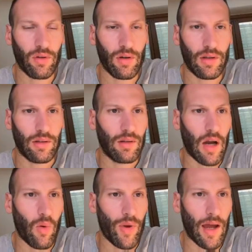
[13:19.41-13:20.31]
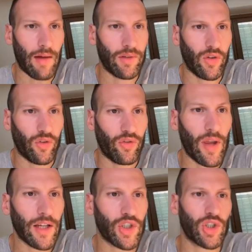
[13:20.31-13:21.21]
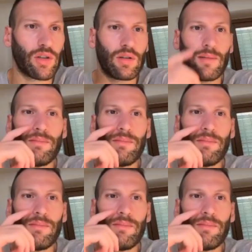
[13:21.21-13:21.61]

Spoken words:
and now we have this section.